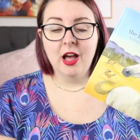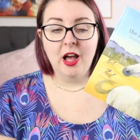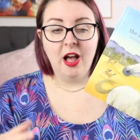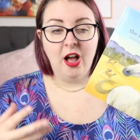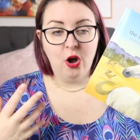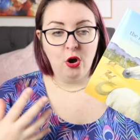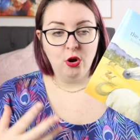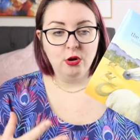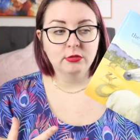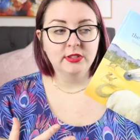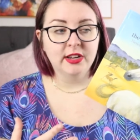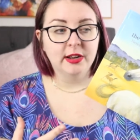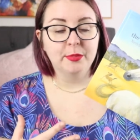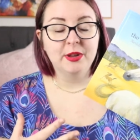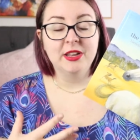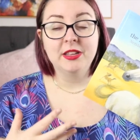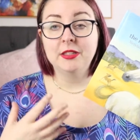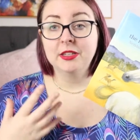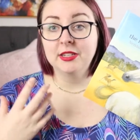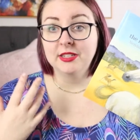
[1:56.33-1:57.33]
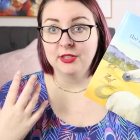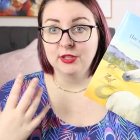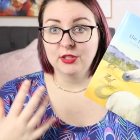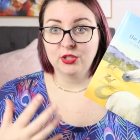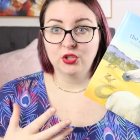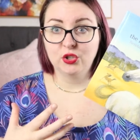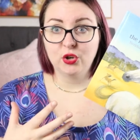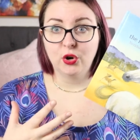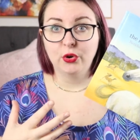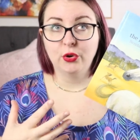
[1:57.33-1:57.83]
are holed up in this
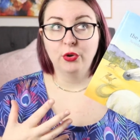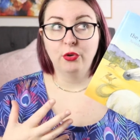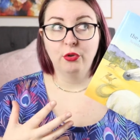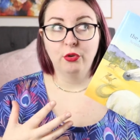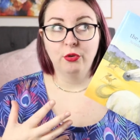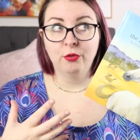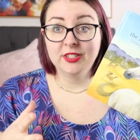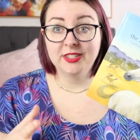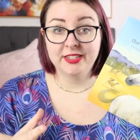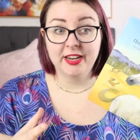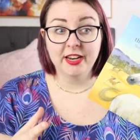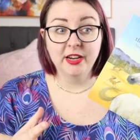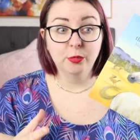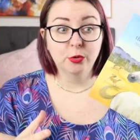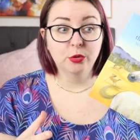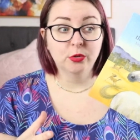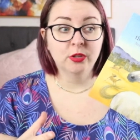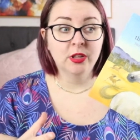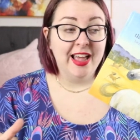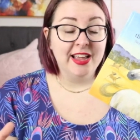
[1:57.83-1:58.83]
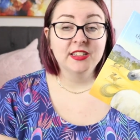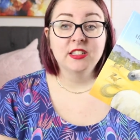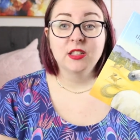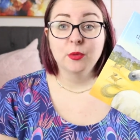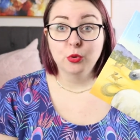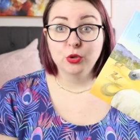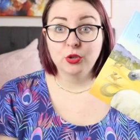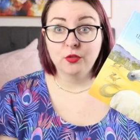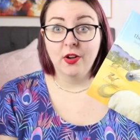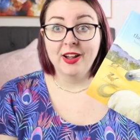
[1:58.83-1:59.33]
stone stable as the
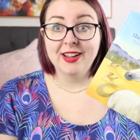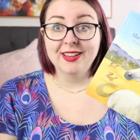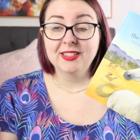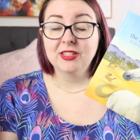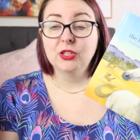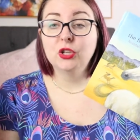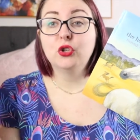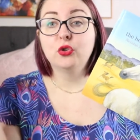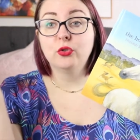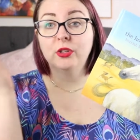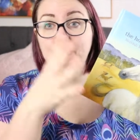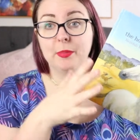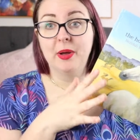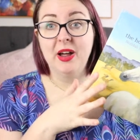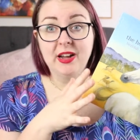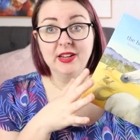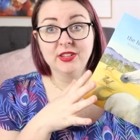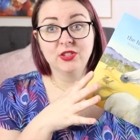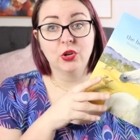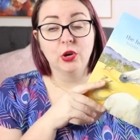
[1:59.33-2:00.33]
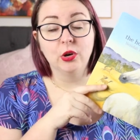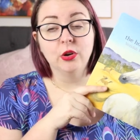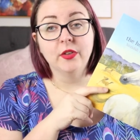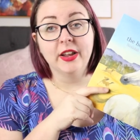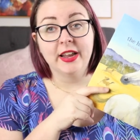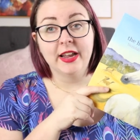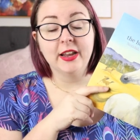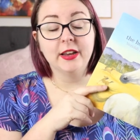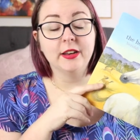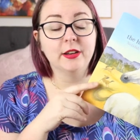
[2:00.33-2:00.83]
bushfires literally pass
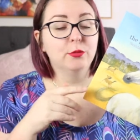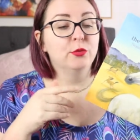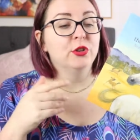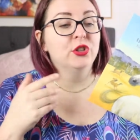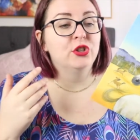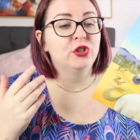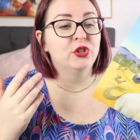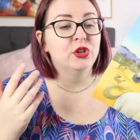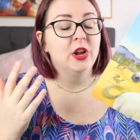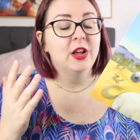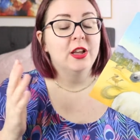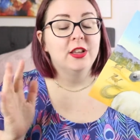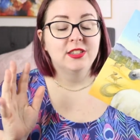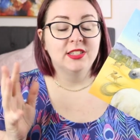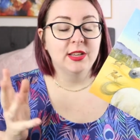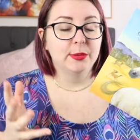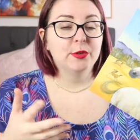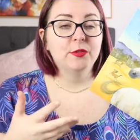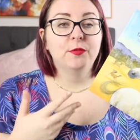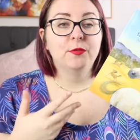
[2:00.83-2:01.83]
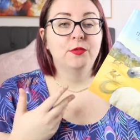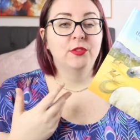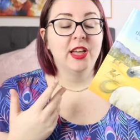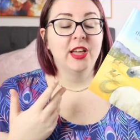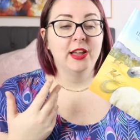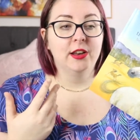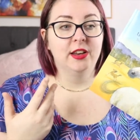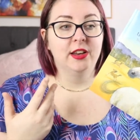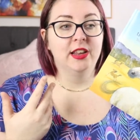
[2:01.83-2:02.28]
overhead, which some of that